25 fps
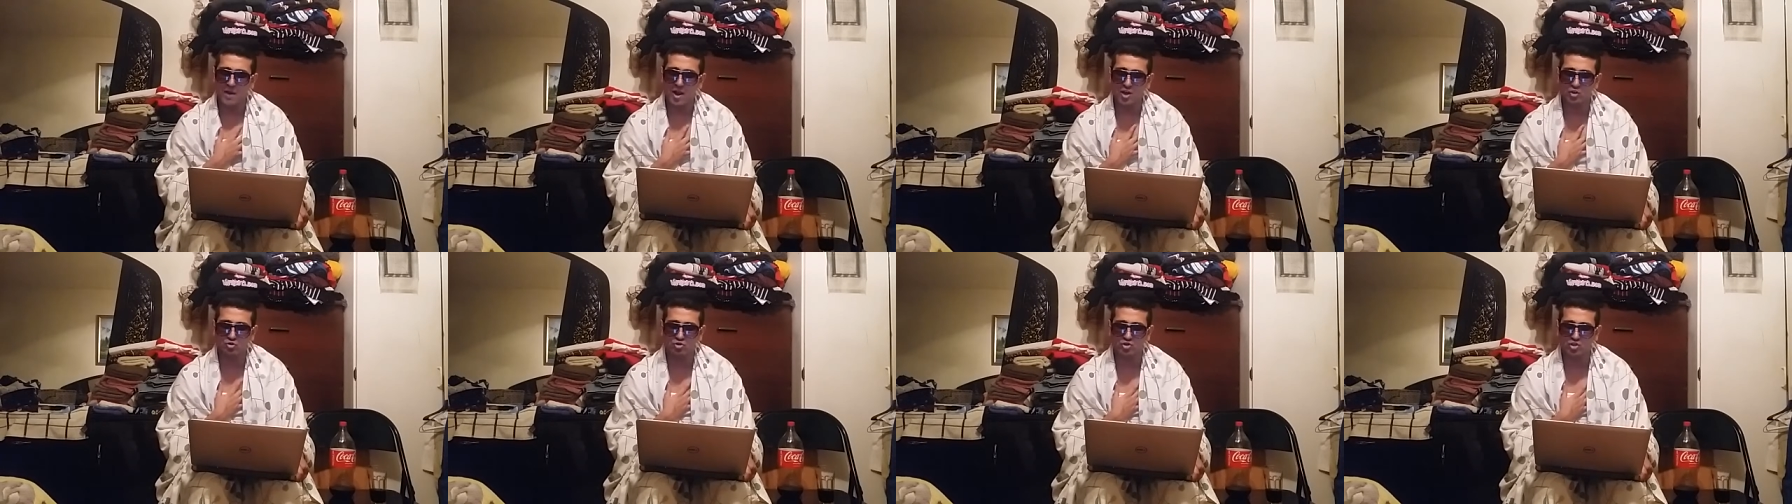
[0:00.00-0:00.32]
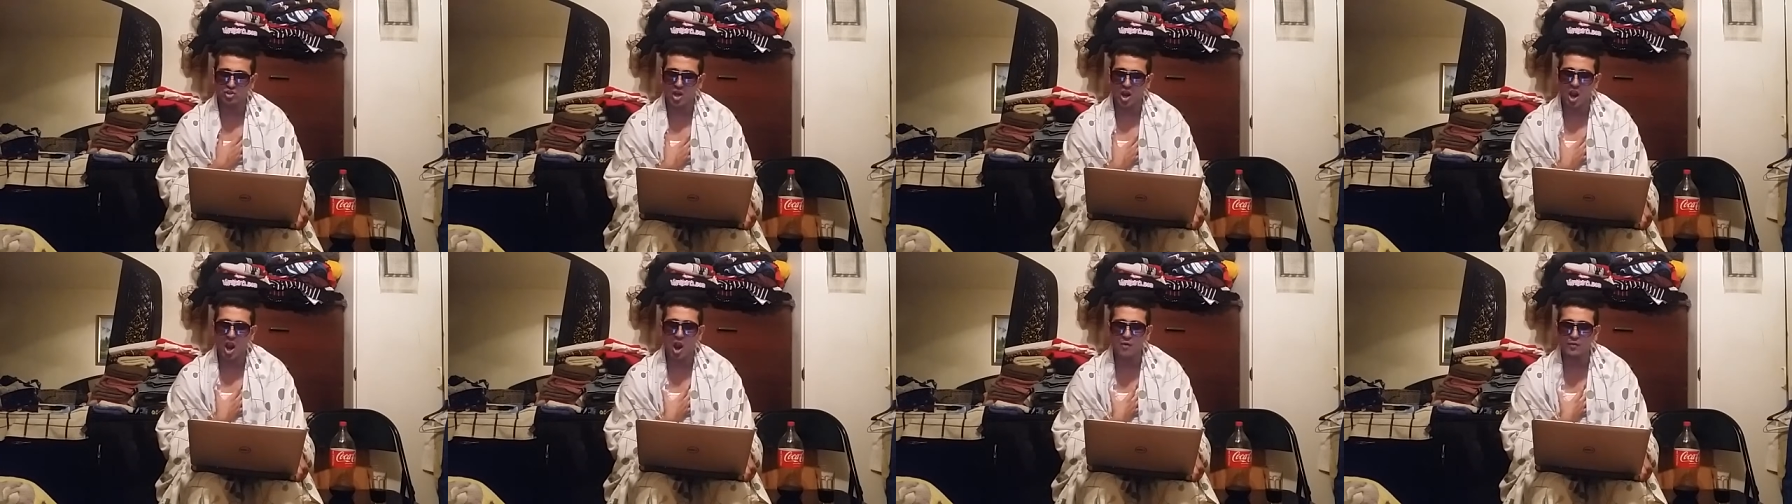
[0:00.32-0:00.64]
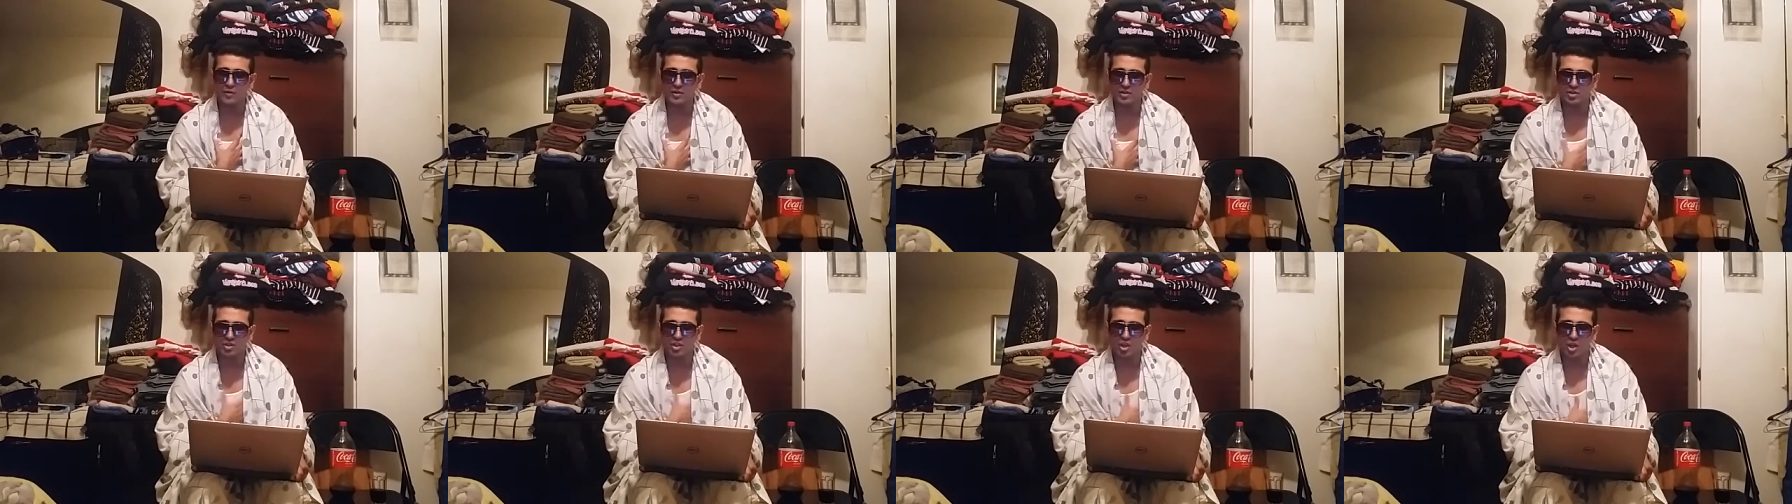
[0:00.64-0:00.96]
match was
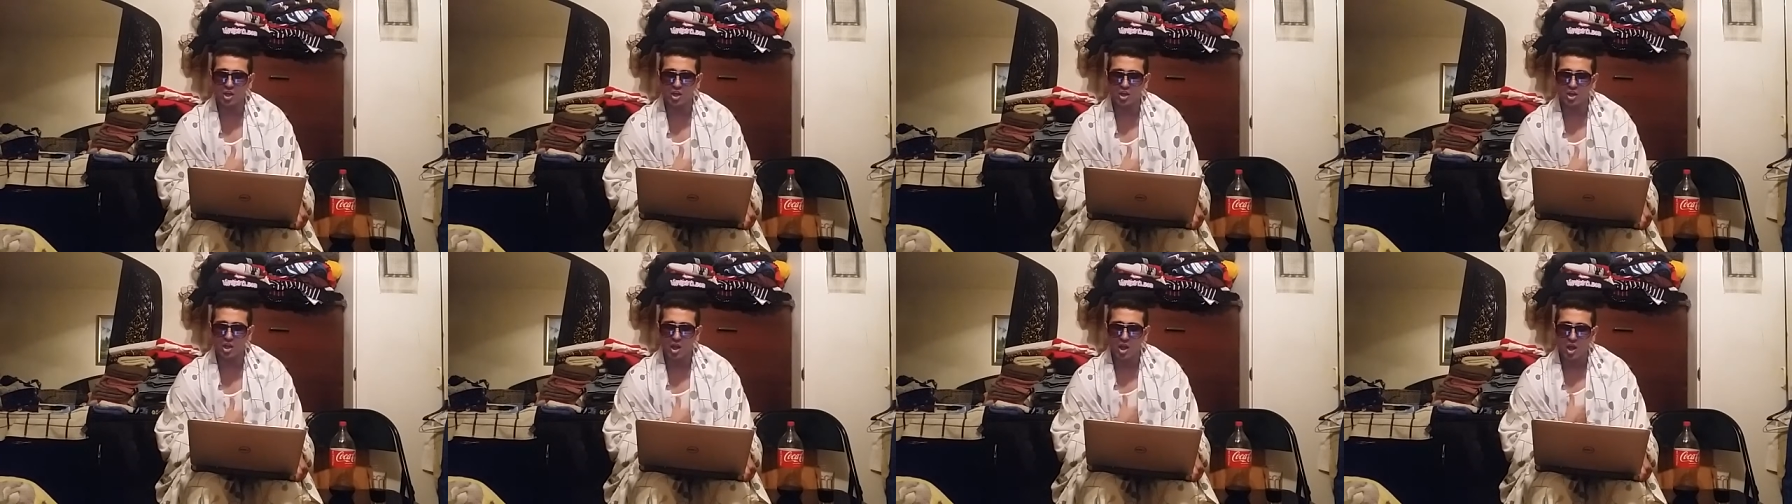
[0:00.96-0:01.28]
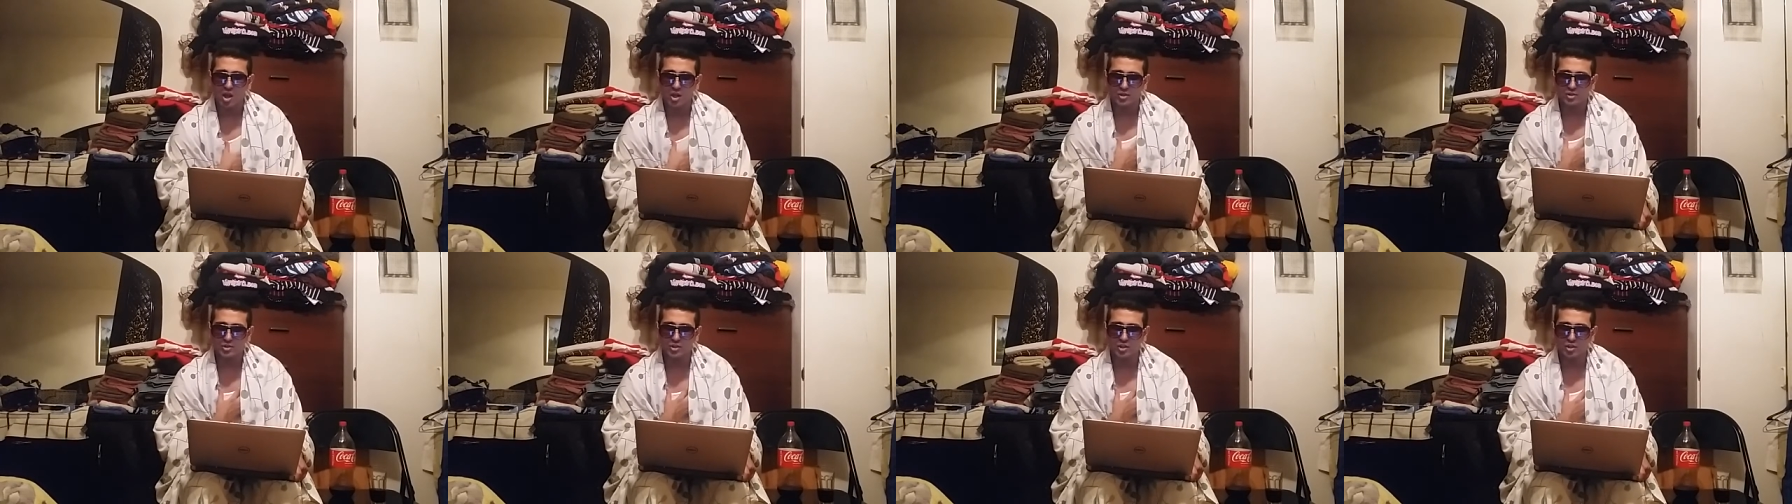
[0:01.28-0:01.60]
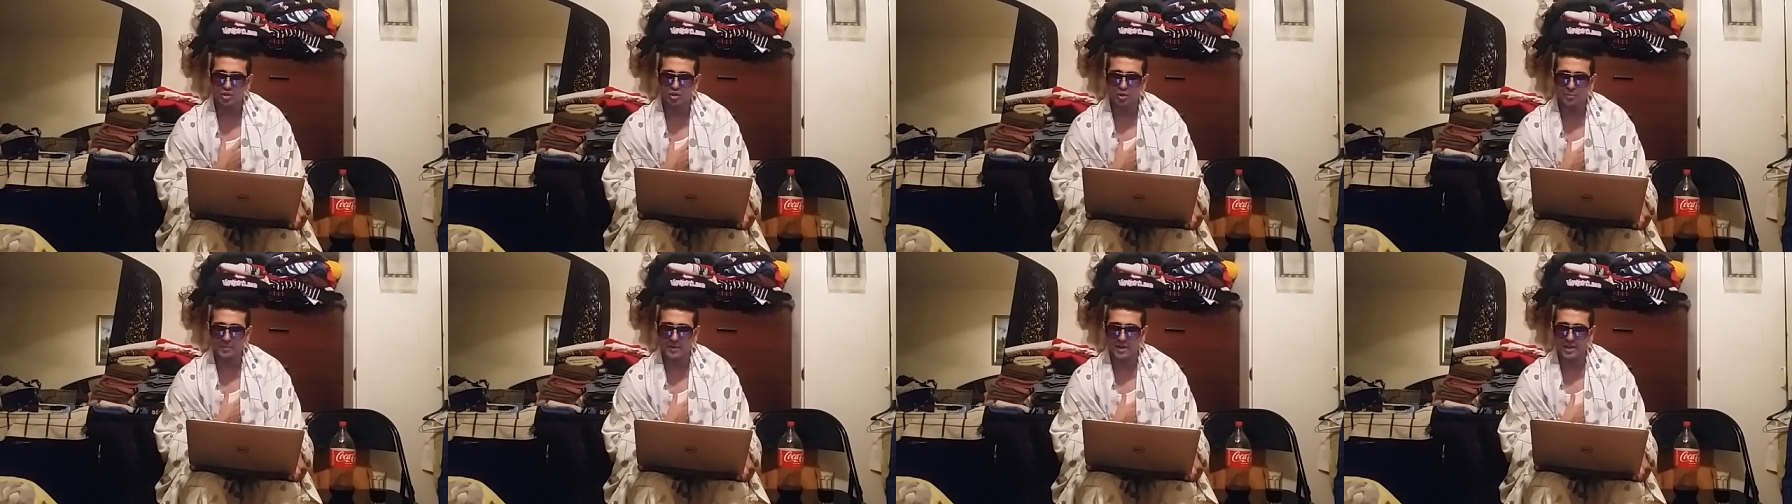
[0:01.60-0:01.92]
everything
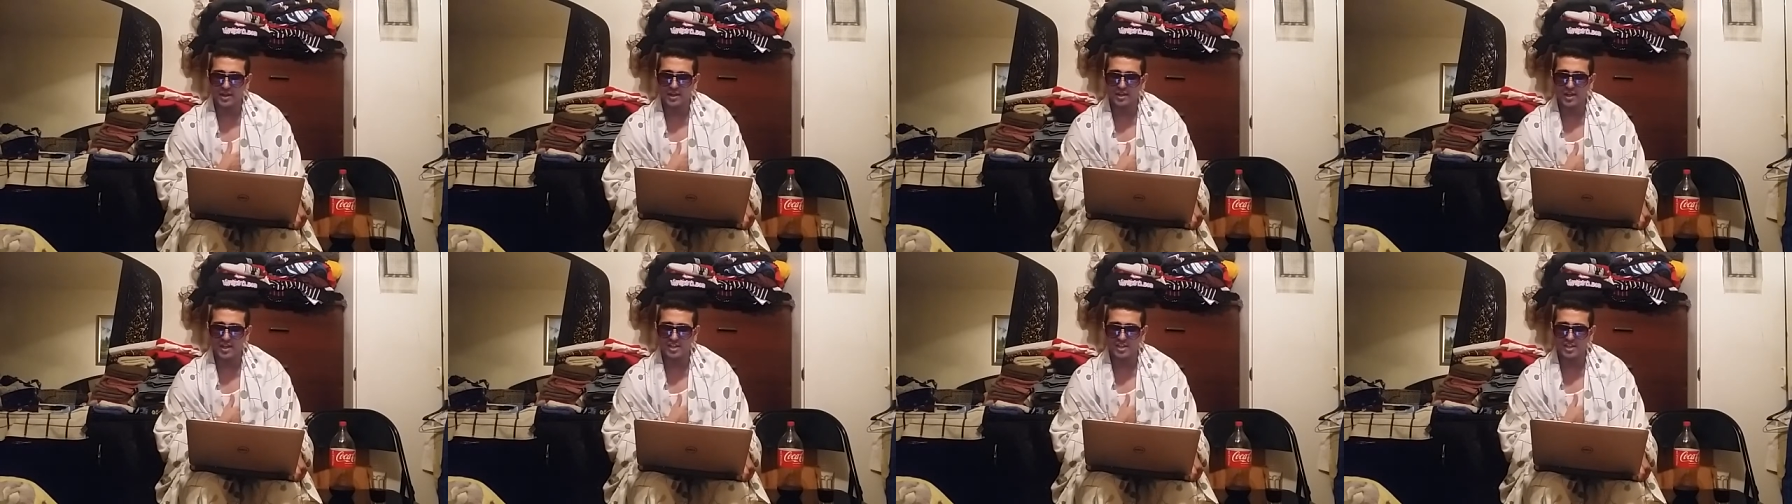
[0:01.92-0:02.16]
to be